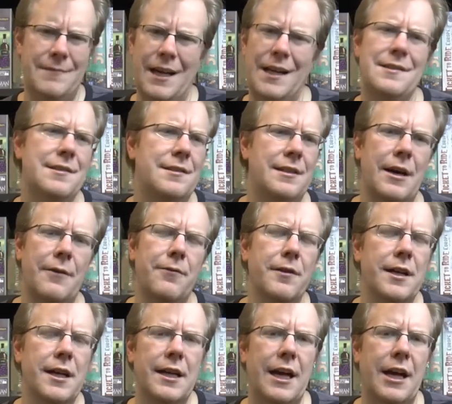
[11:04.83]
that's
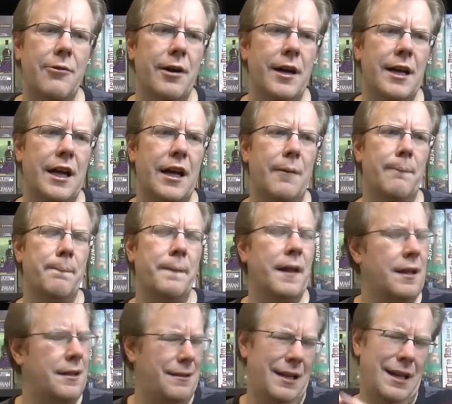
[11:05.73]
definitely a gateway game.
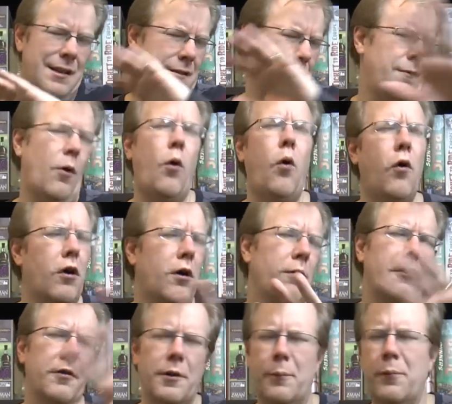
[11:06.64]
It's
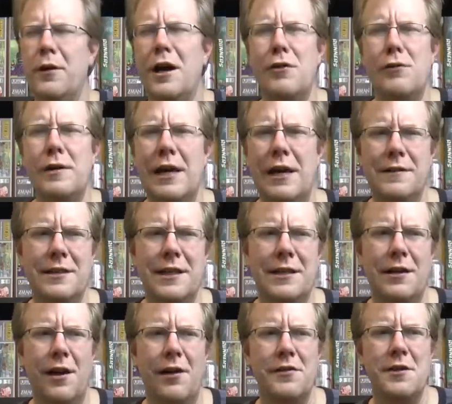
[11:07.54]
horrible to play it without
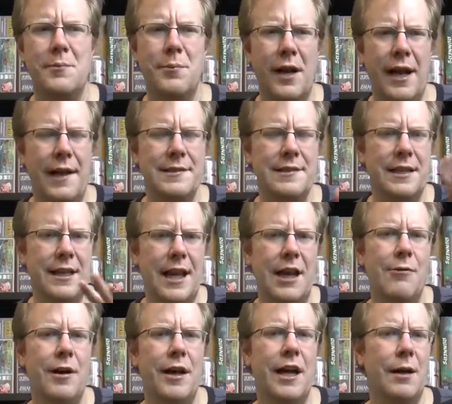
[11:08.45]
technology, but as a
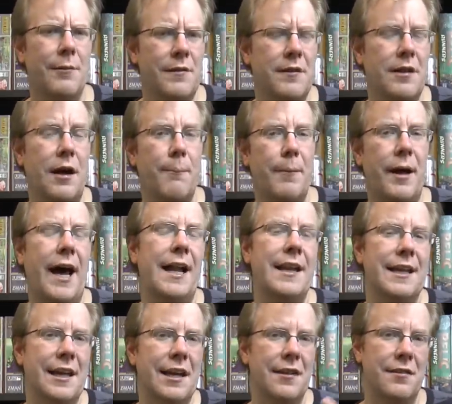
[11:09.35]
gateway game, it's not
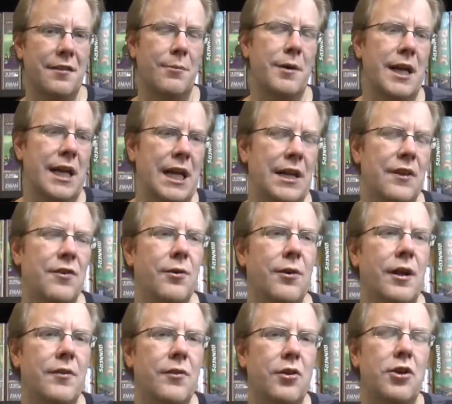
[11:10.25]
bad to get somebody
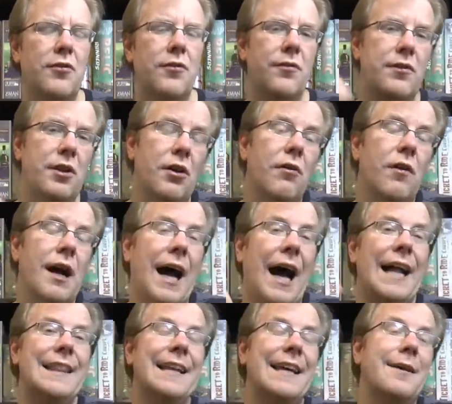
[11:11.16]
into it. So you still
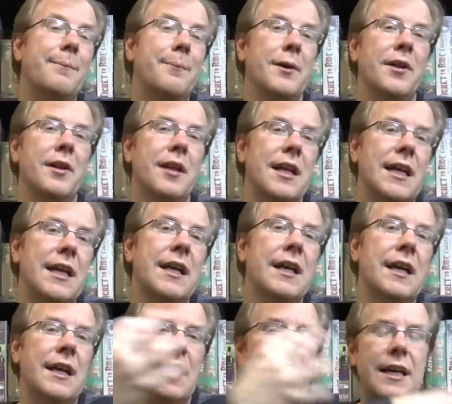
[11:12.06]
got that ability,
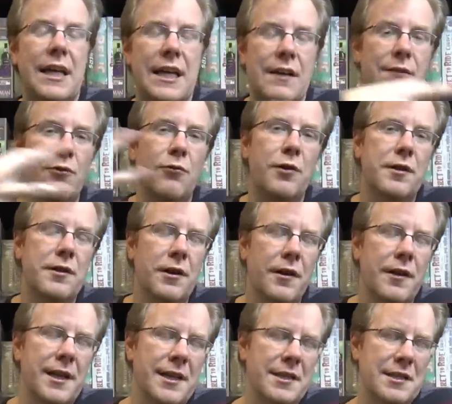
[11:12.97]
even with
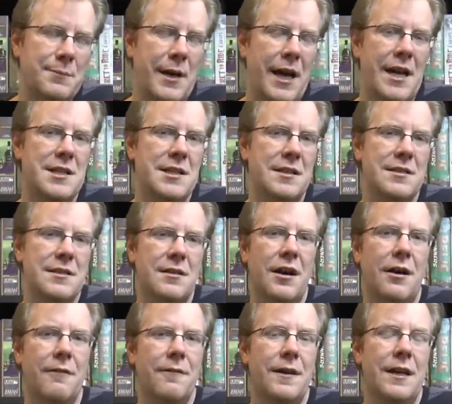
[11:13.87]
all the expansion
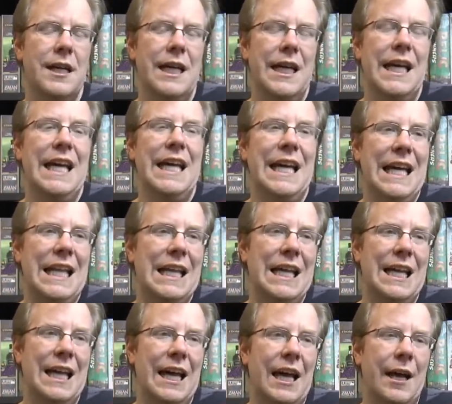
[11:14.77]
stuff in
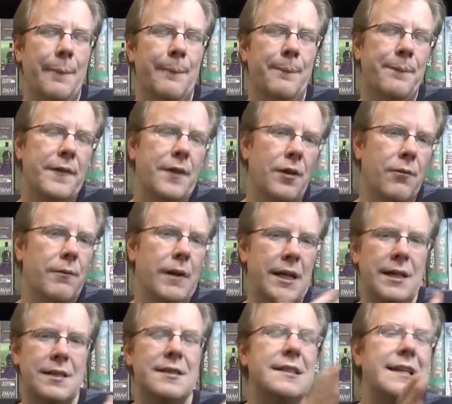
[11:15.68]
the game. So
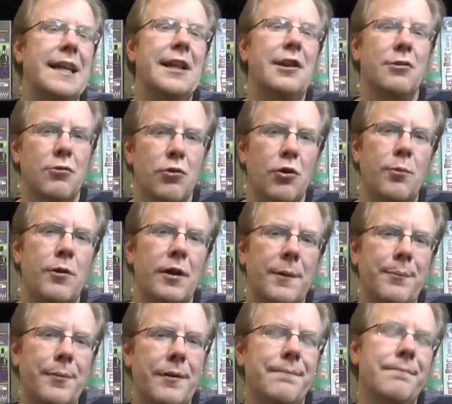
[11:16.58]
it doesn't say that in the rule
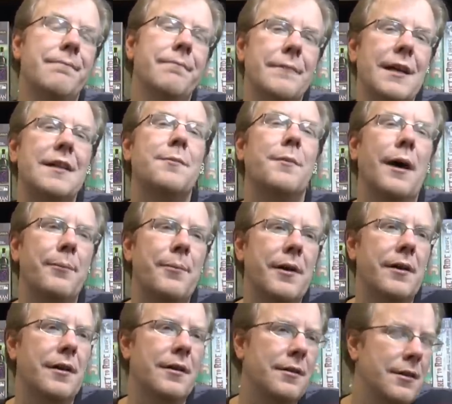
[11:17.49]
book, but that's my
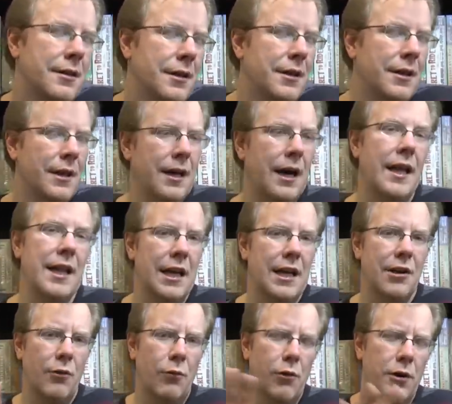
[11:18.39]
opinion. I
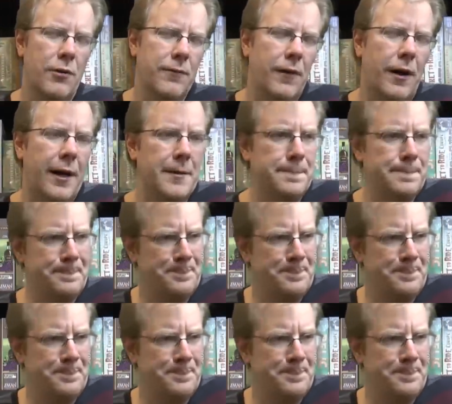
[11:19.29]
think it'll work fine.